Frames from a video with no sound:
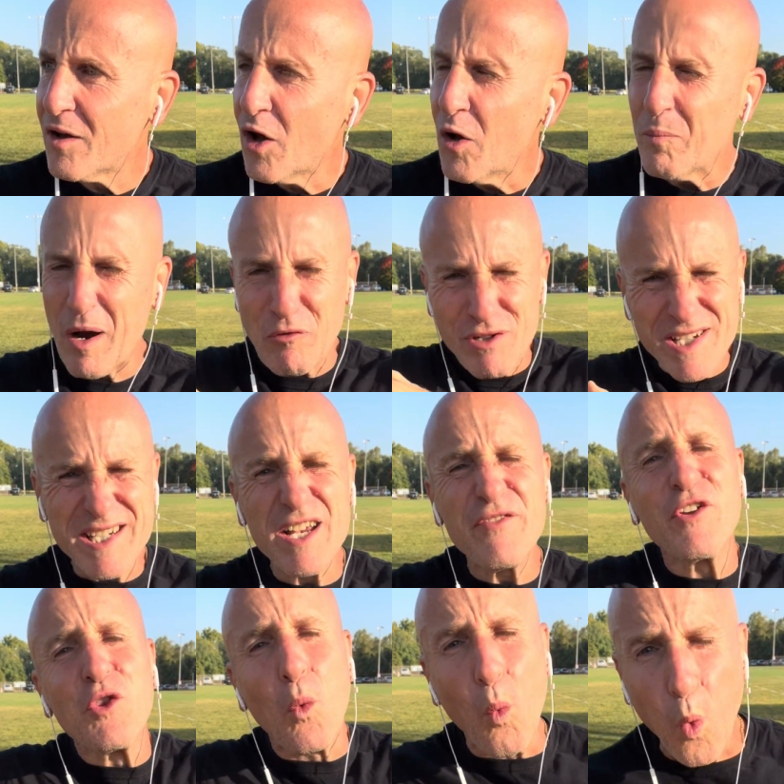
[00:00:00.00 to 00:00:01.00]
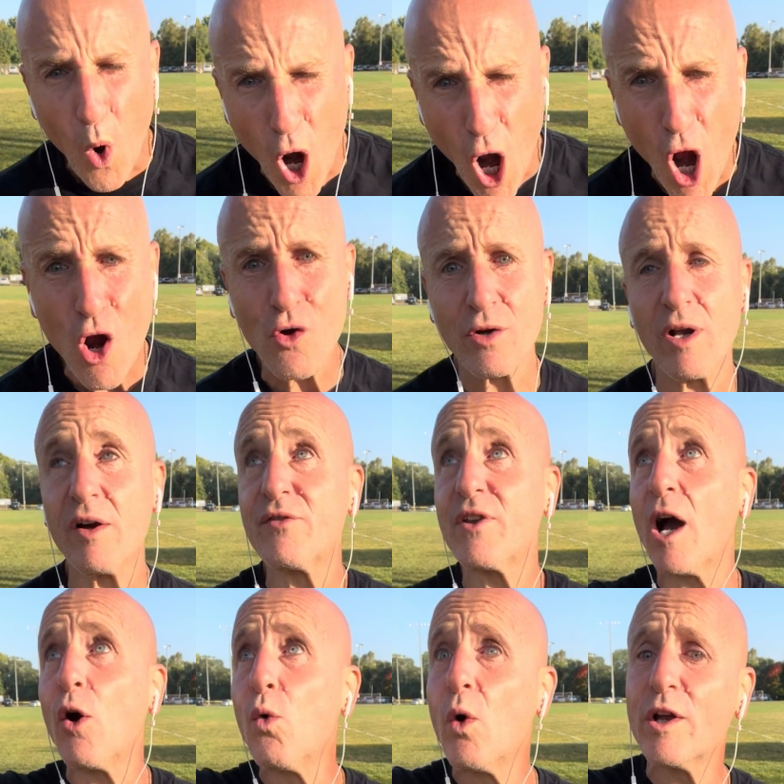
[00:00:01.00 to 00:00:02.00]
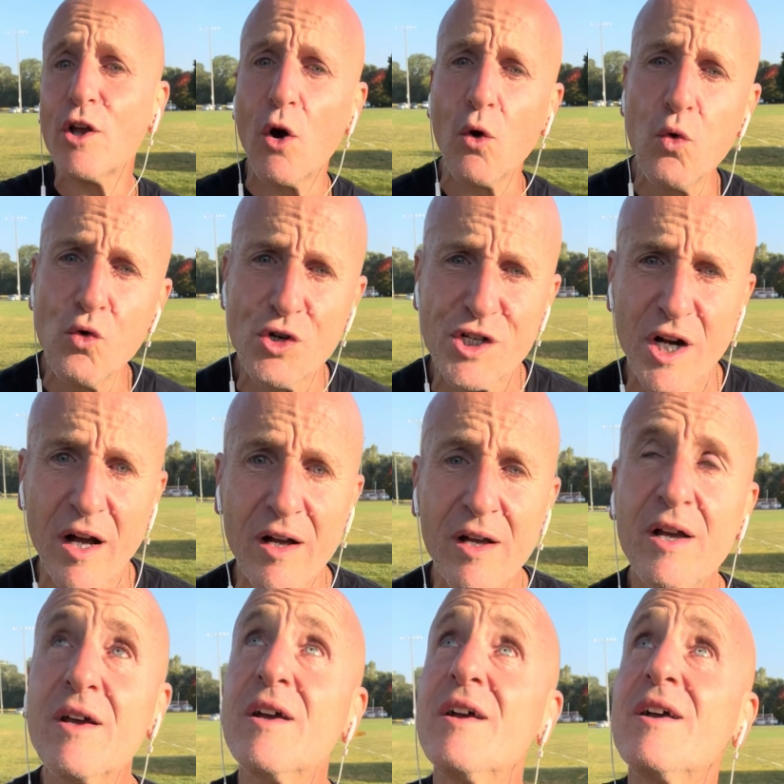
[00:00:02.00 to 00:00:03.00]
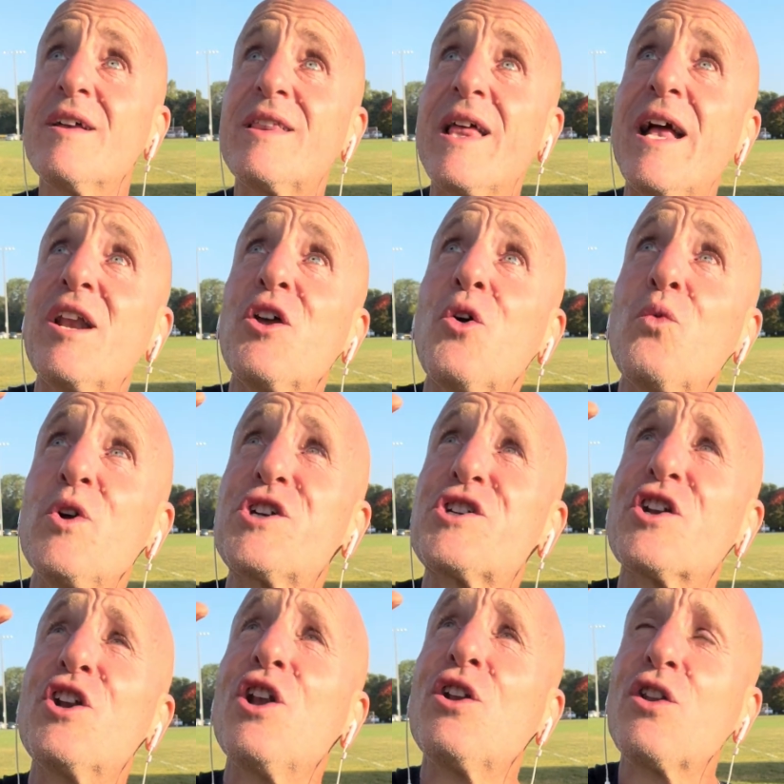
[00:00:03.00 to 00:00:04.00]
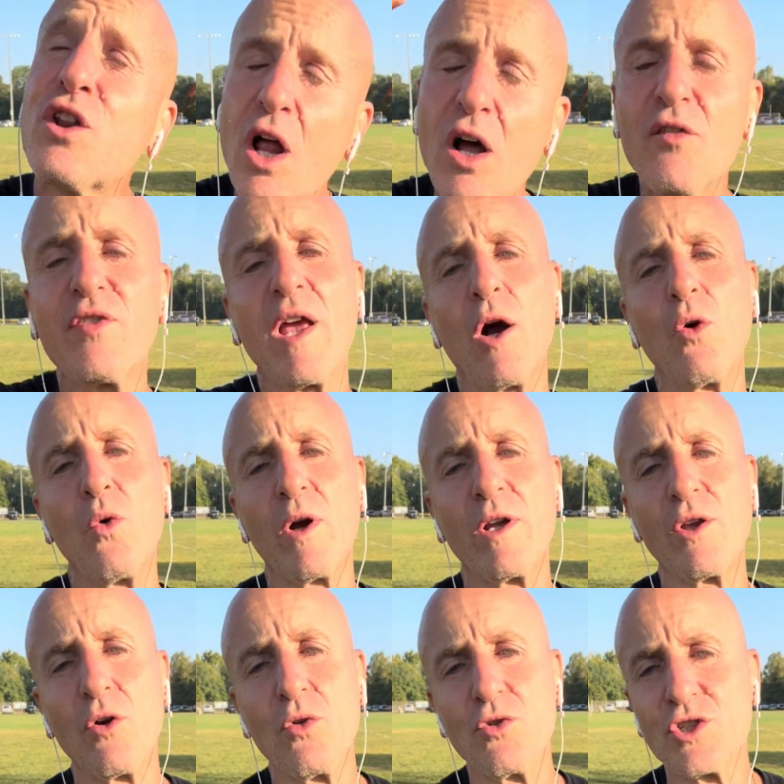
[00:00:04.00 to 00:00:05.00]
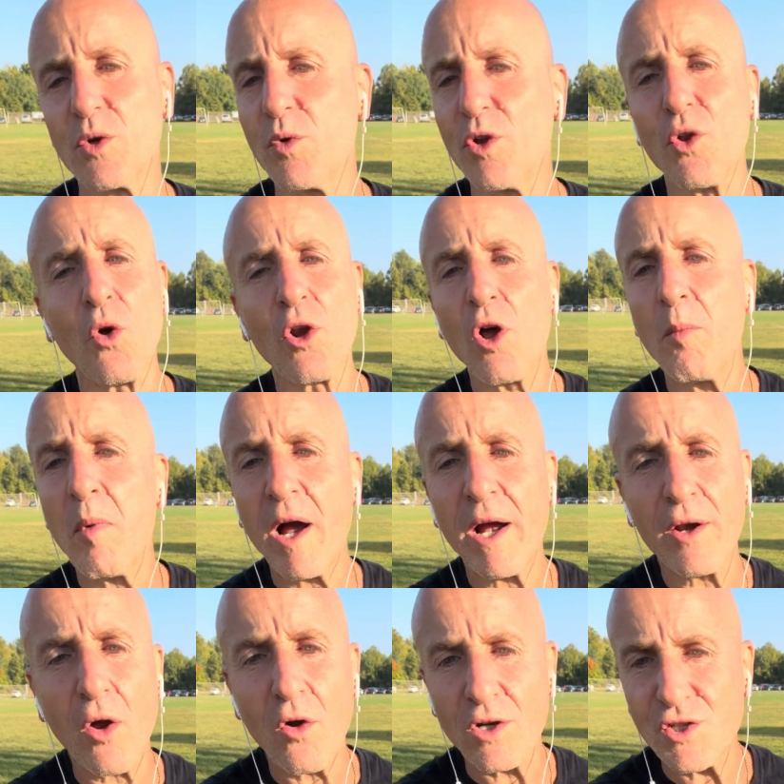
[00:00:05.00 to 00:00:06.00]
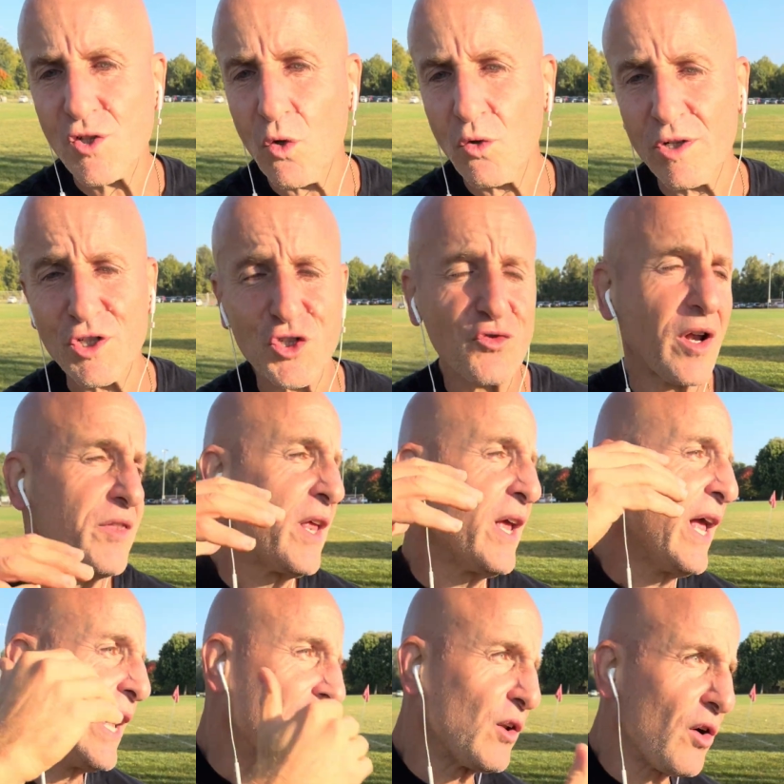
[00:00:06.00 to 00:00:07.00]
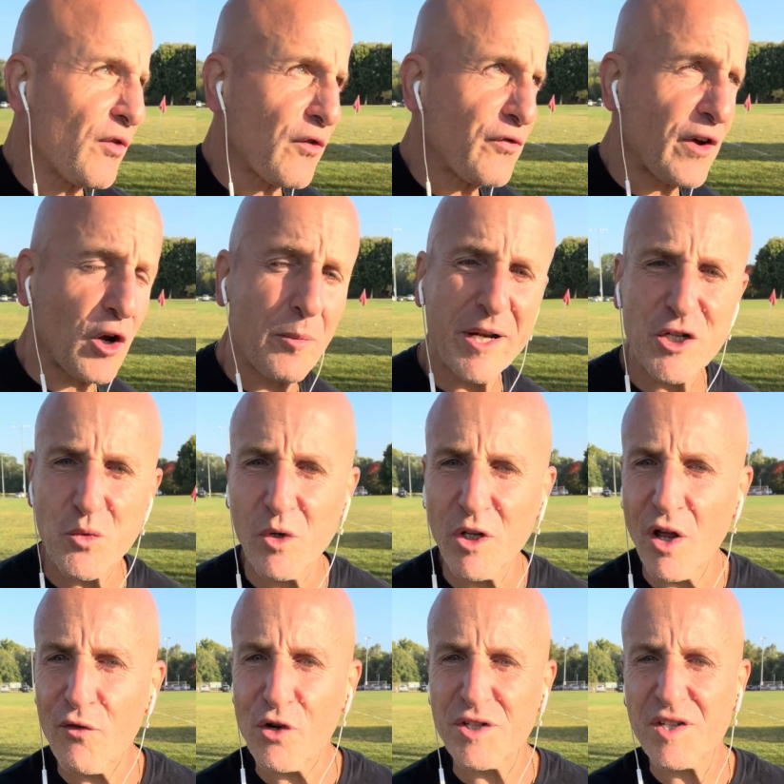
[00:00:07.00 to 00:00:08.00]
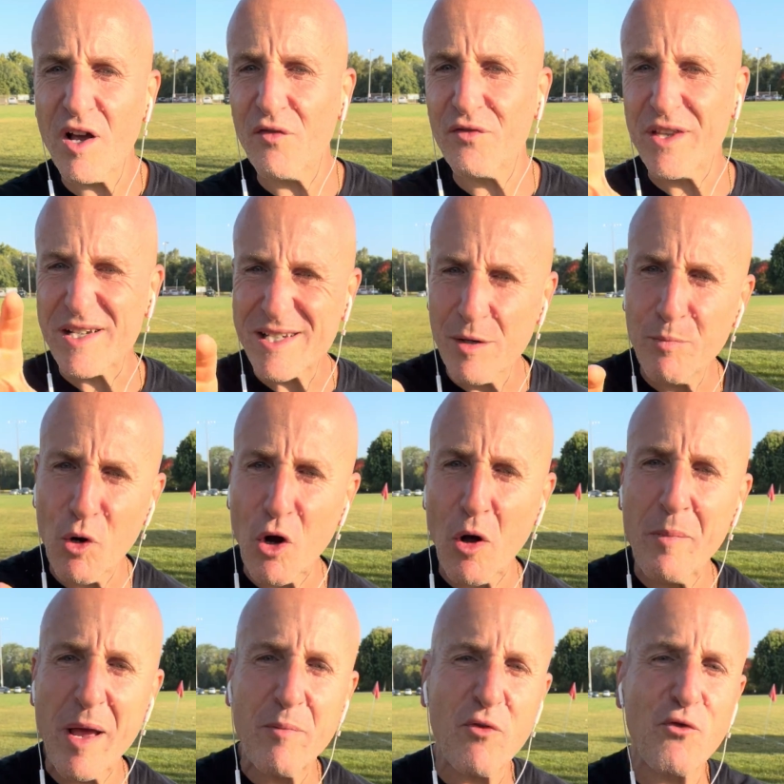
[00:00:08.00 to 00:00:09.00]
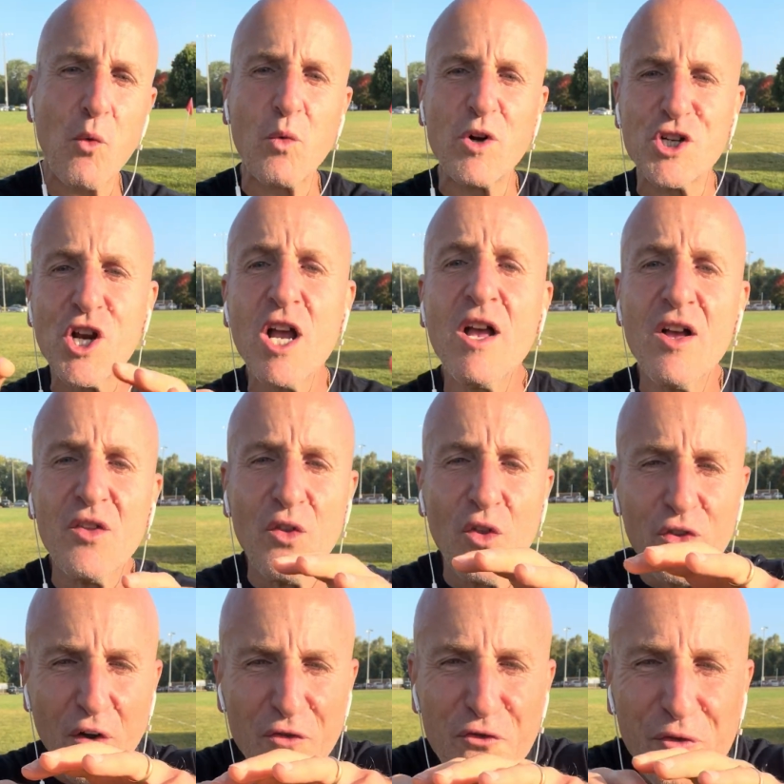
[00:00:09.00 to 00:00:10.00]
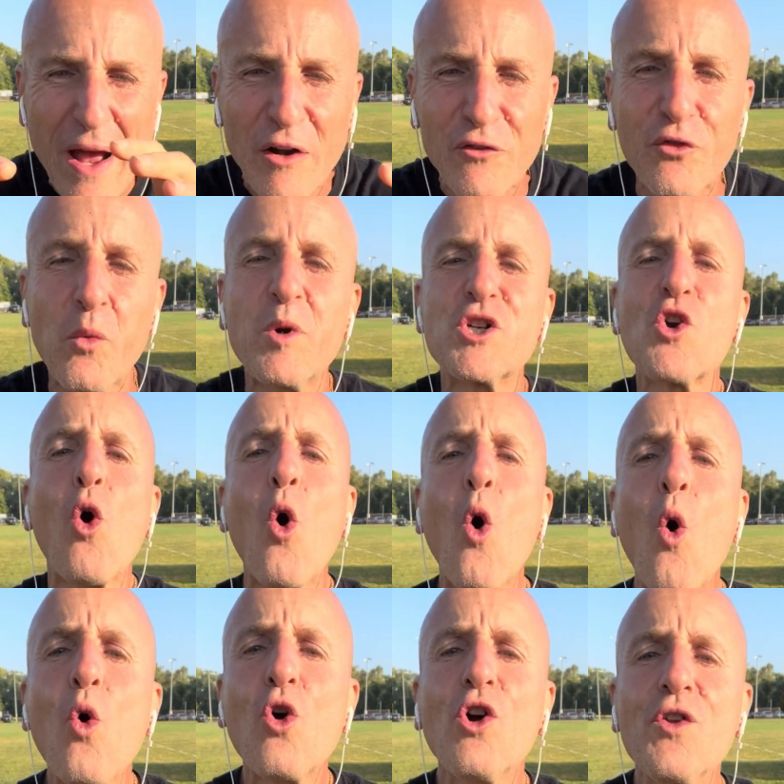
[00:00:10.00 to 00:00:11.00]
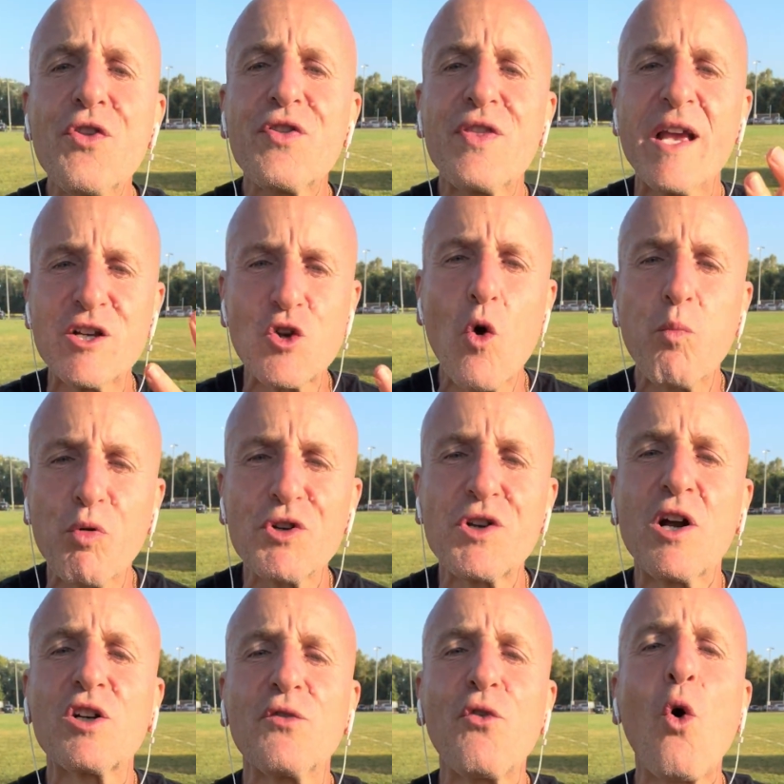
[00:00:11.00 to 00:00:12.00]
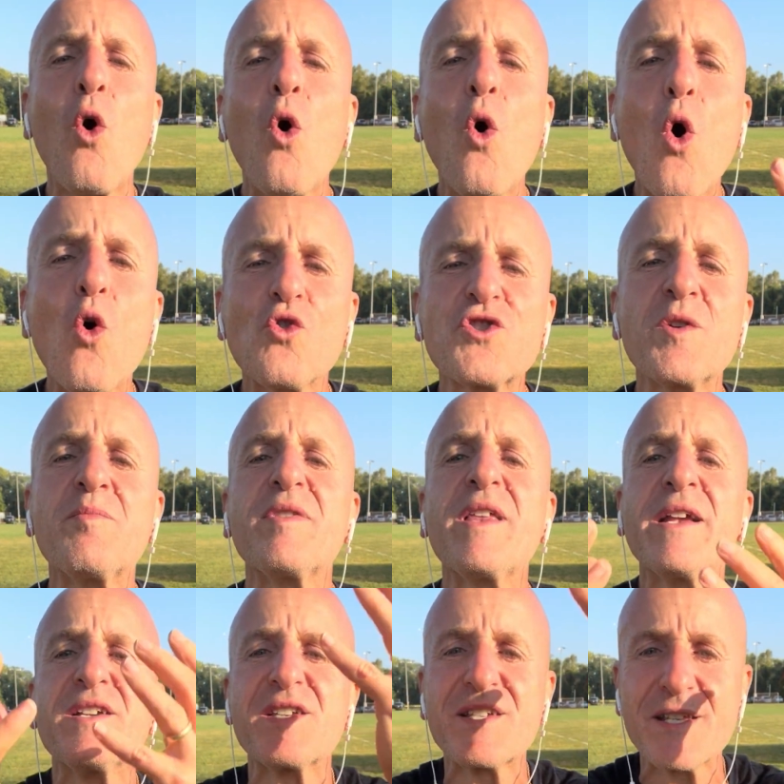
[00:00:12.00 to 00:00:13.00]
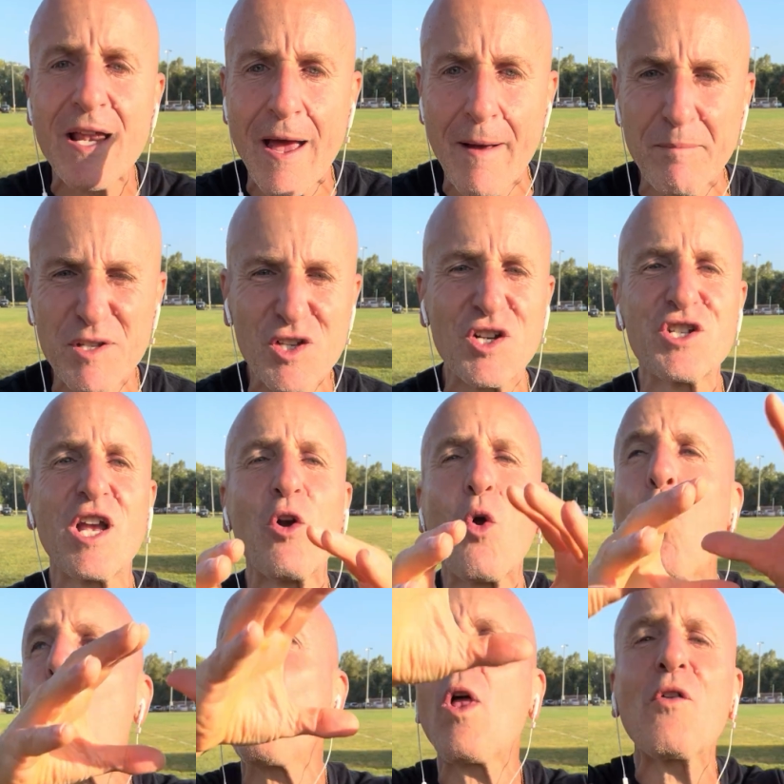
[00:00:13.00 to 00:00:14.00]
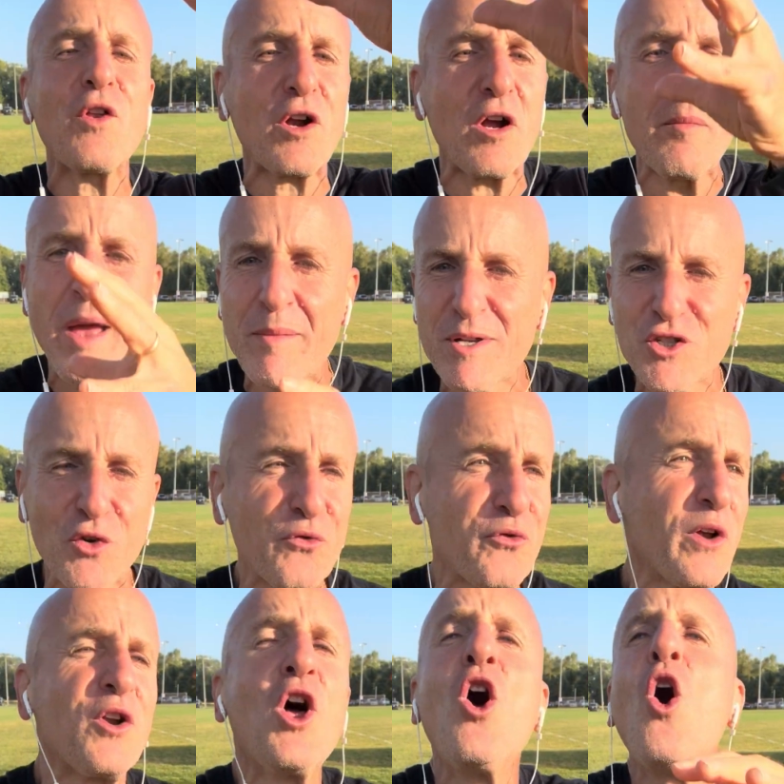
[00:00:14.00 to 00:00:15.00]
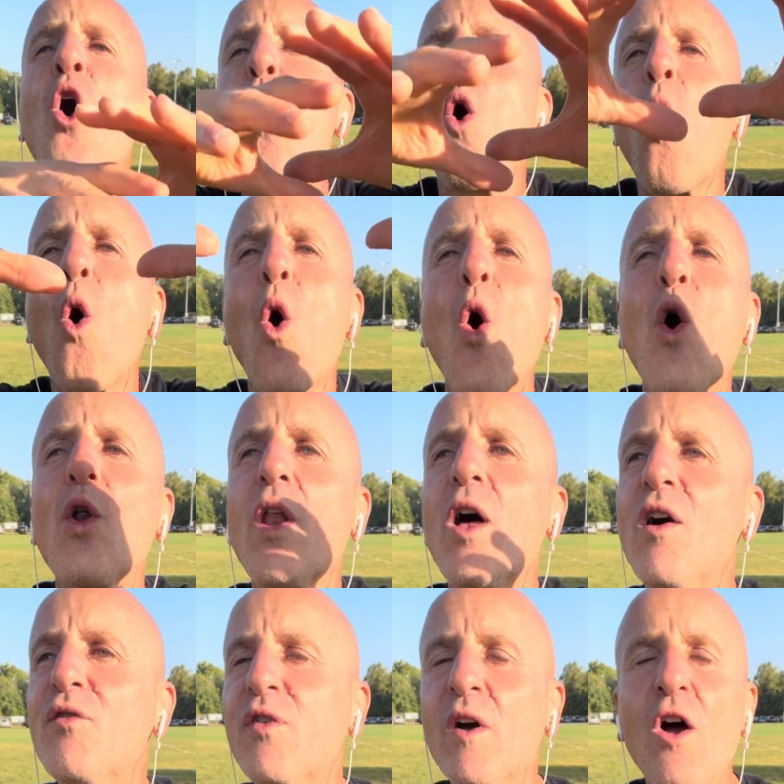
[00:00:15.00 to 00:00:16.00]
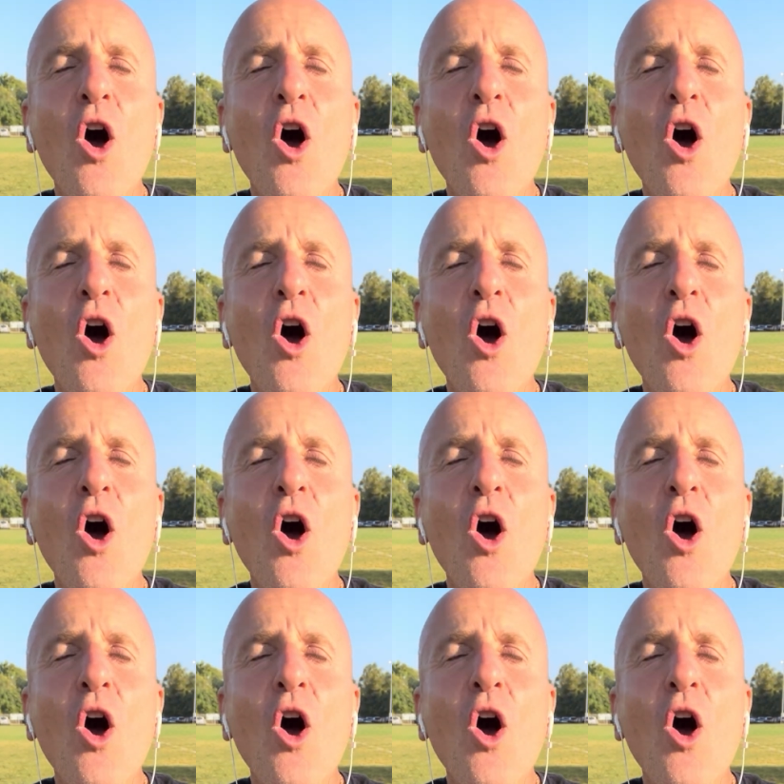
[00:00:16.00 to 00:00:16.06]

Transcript: by receiving the word of Yahuwah Yahusha, that we should love Yahuwah Yahusha with all our mind, heart, soul, and strength, and love our fellow men as we love ourselves, the simple commandment from which the fount from which all good things, all productive, all wholesome things stem, such that all other commandments are filled. All of